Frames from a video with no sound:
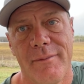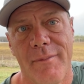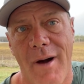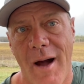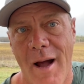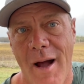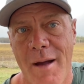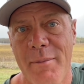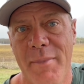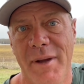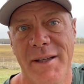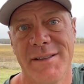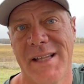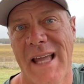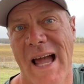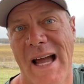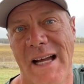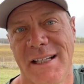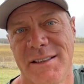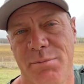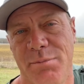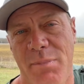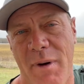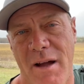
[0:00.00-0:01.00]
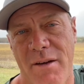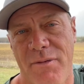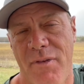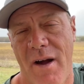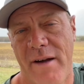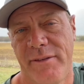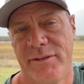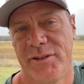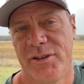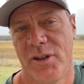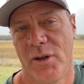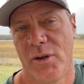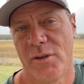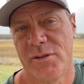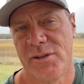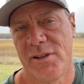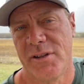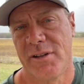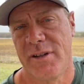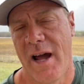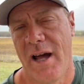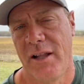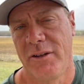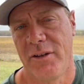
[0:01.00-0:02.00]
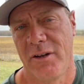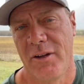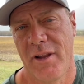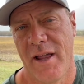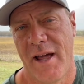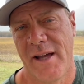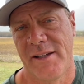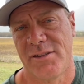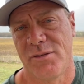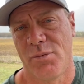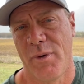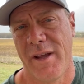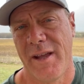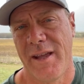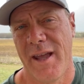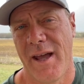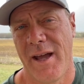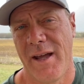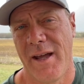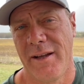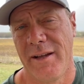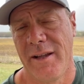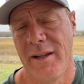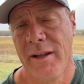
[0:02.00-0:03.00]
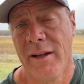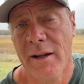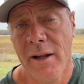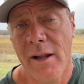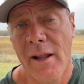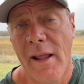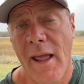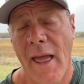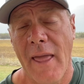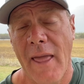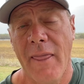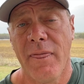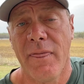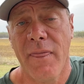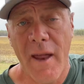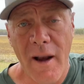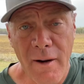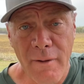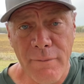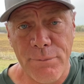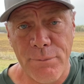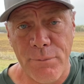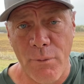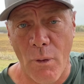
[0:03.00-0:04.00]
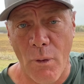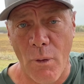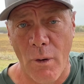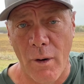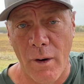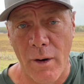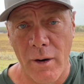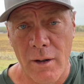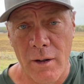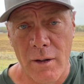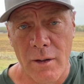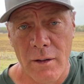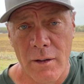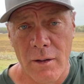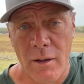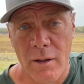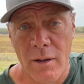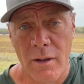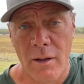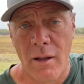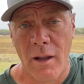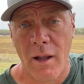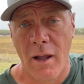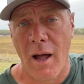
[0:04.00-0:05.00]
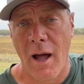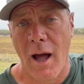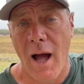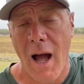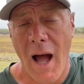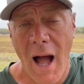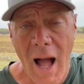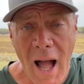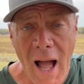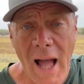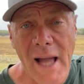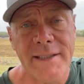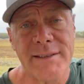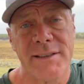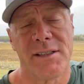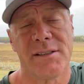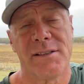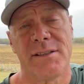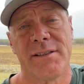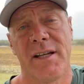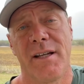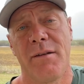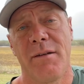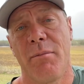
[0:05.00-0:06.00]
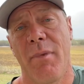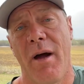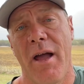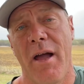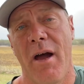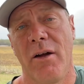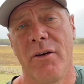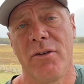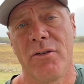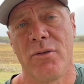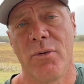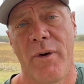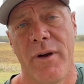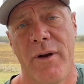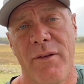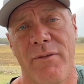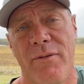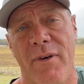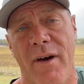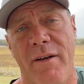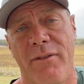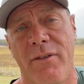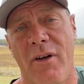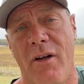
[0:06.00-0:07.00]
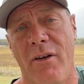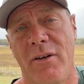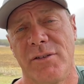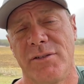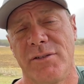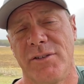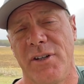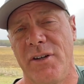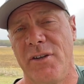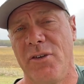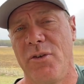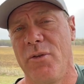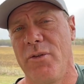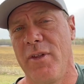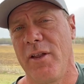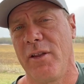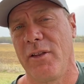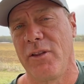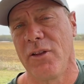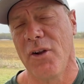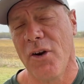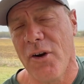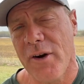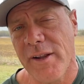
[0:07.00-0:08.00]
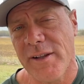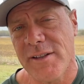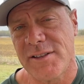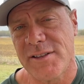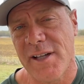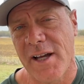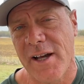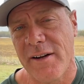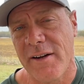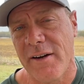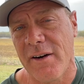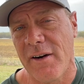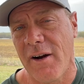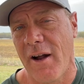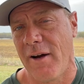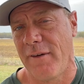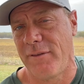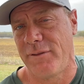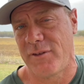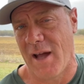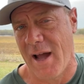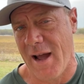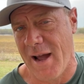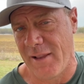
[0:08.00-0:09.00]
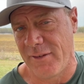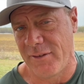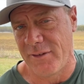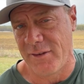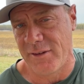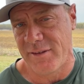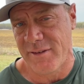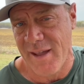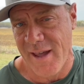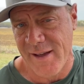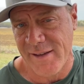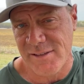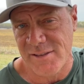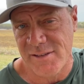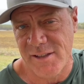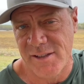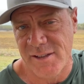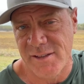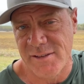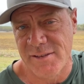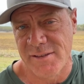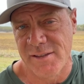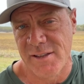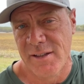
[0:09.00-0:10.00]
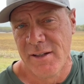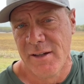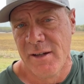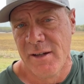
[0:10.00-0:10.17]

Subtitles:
I missed cash by 5 strokes in Tyler last weekend, and therefore, I just sent my $125 into the Learning Center of Tyler, Texas.